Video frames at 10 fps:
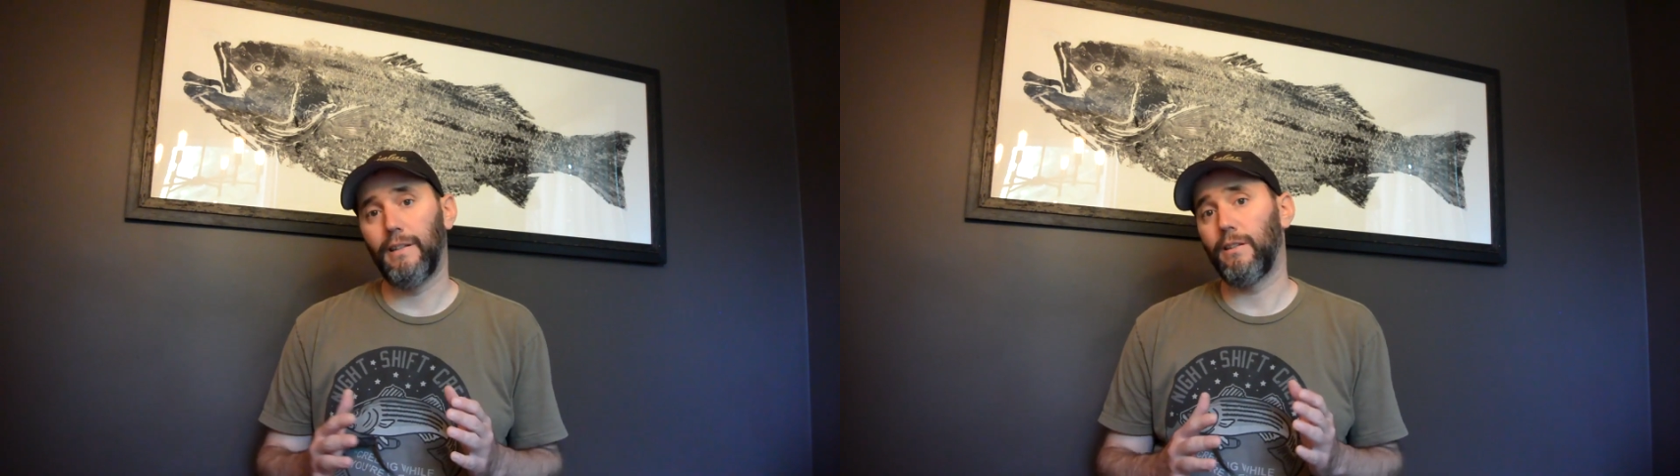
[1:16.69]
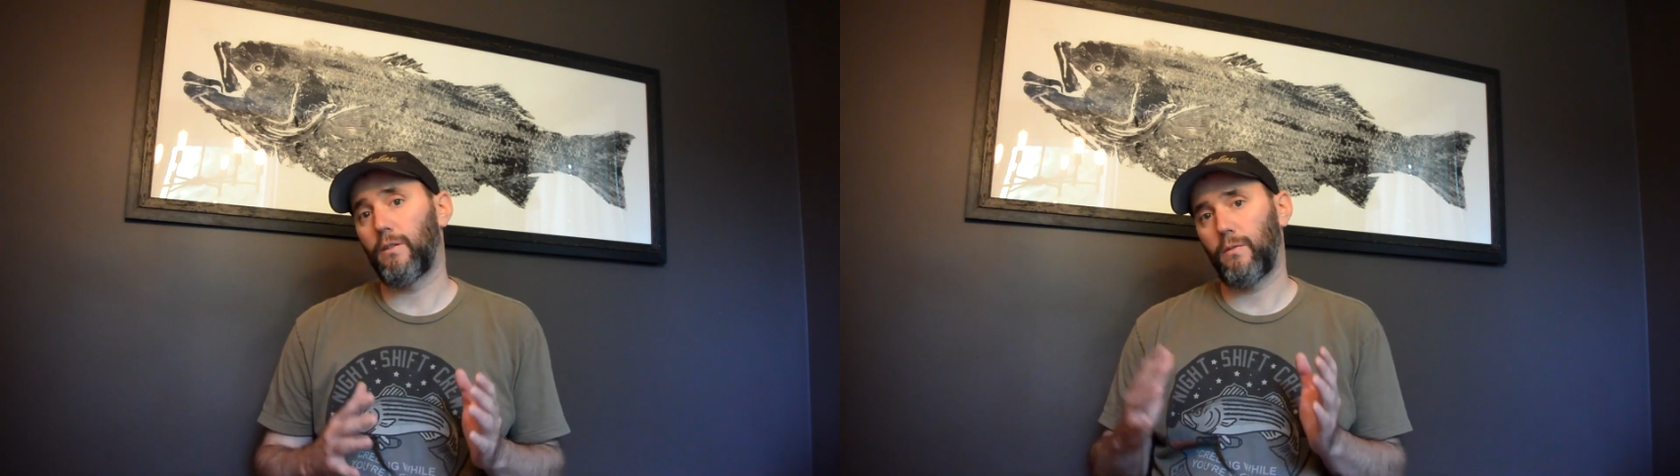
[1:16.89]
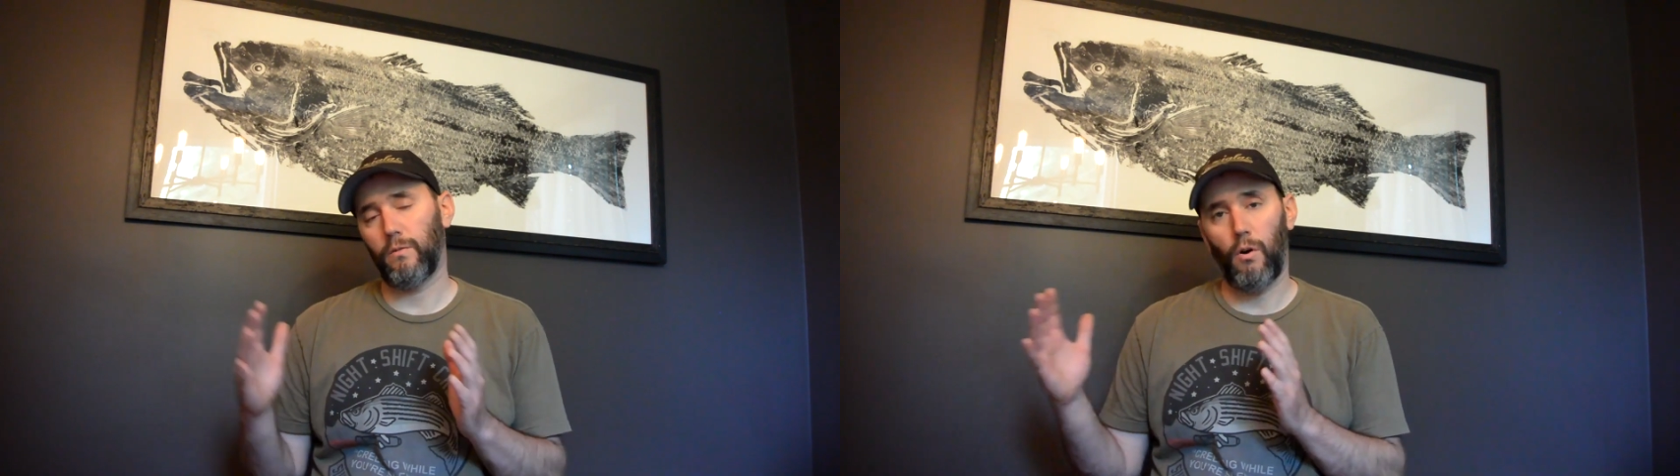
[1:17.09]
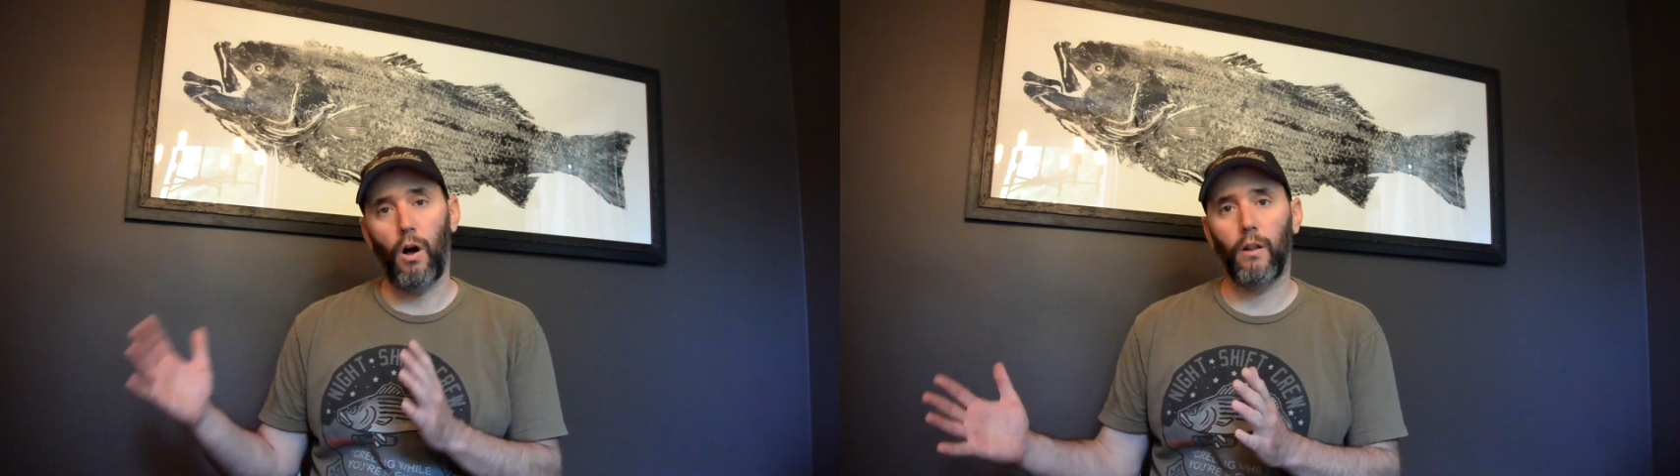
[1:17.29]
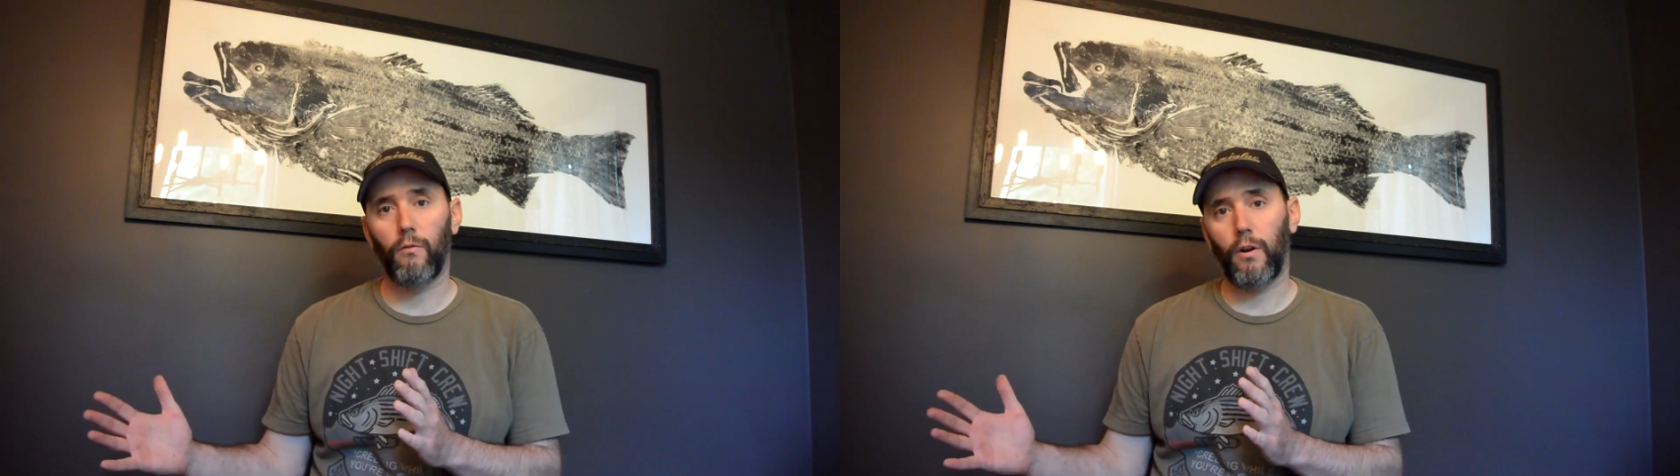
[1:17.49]
is
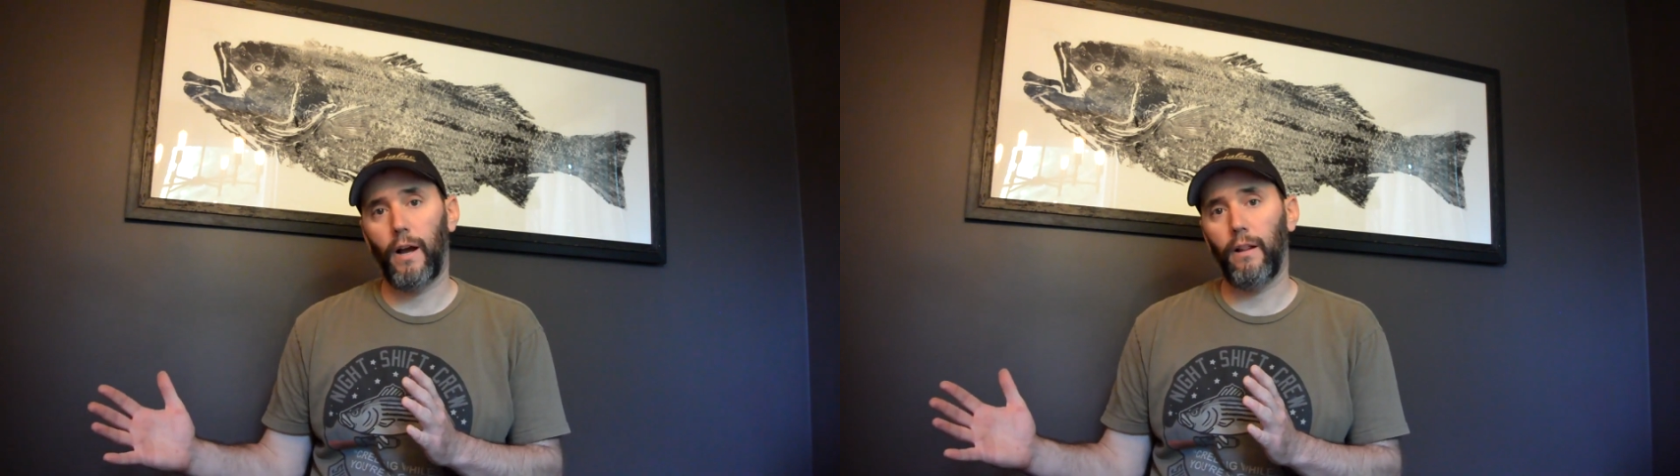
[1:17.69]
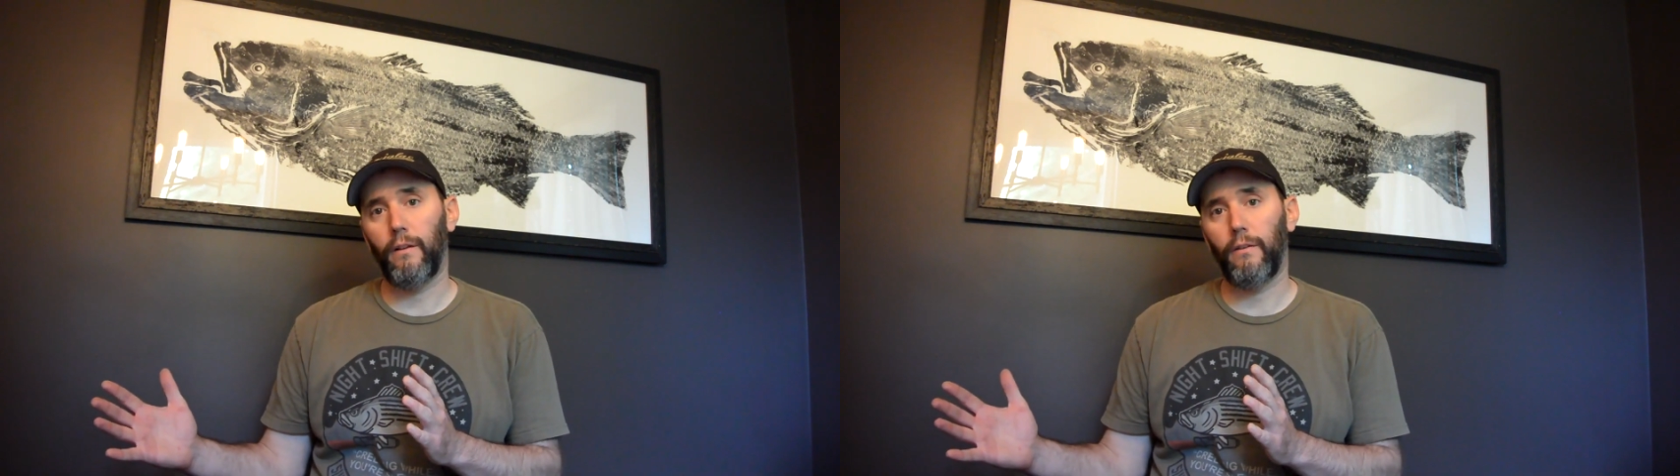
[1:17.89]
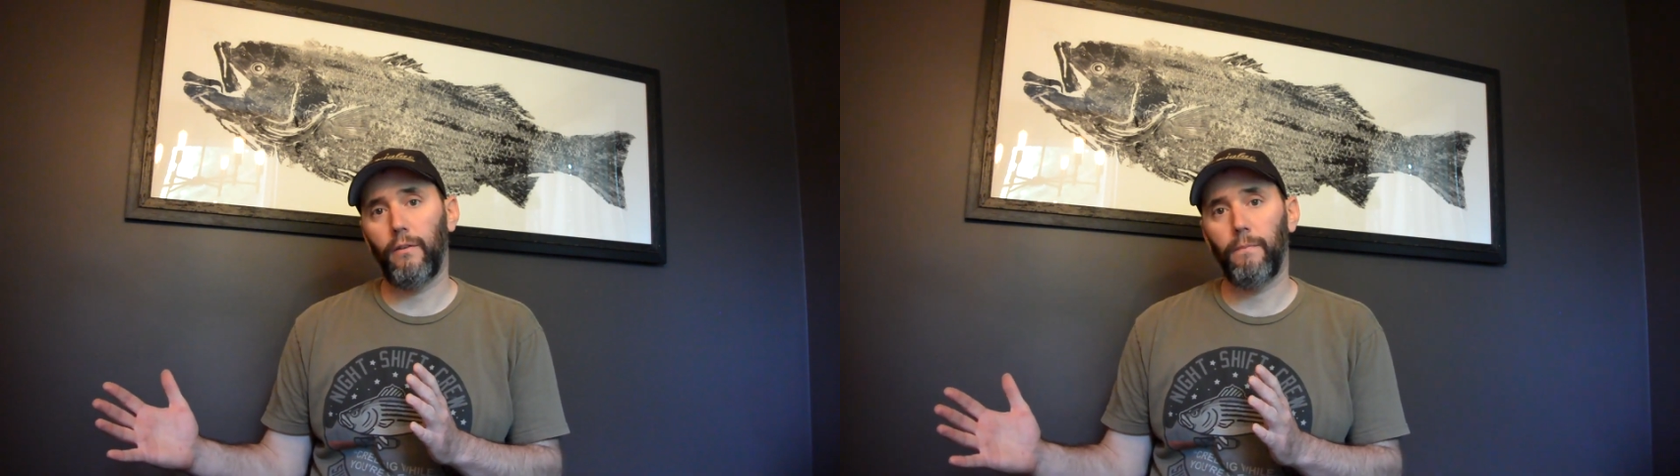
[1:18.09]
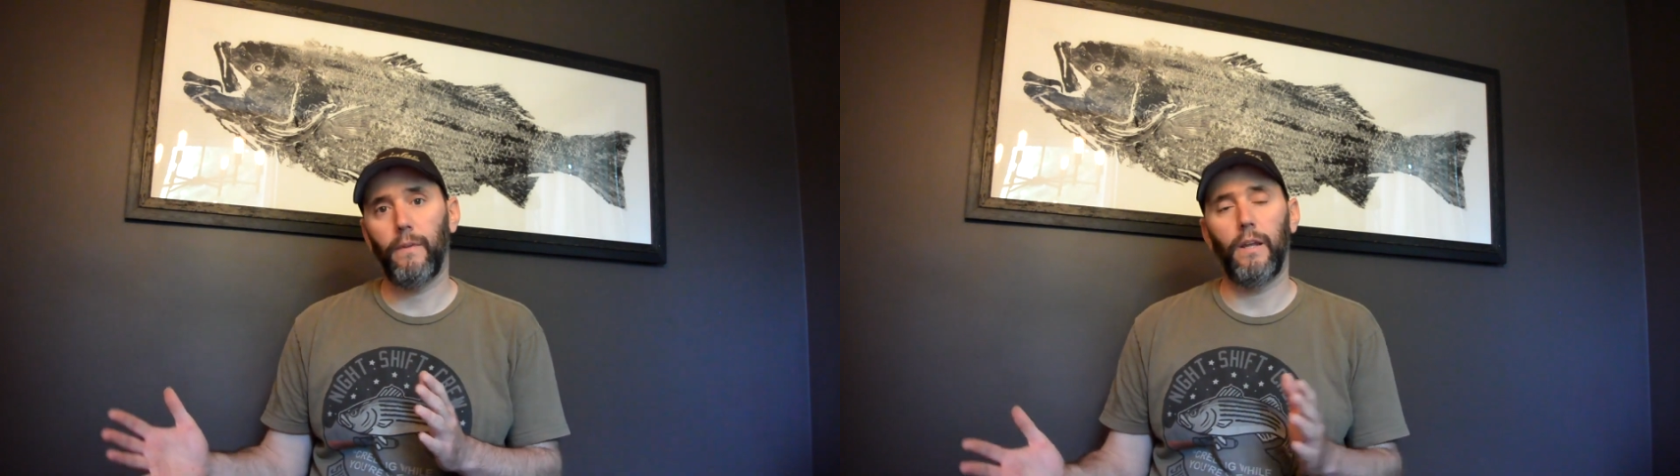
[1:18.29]
all of Rhode Island